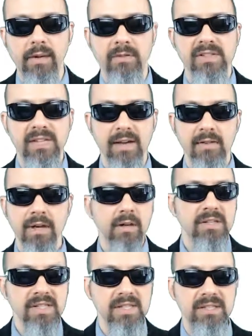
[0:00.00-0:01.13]

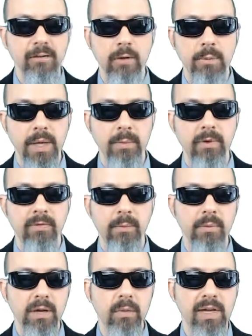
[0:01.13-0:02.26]
764 people from a
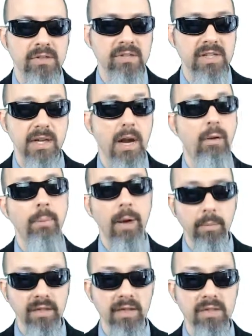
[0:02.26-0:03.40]
Midwestern city are
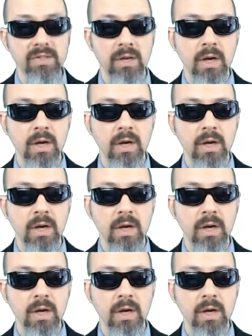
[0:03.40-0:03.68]
Republicans,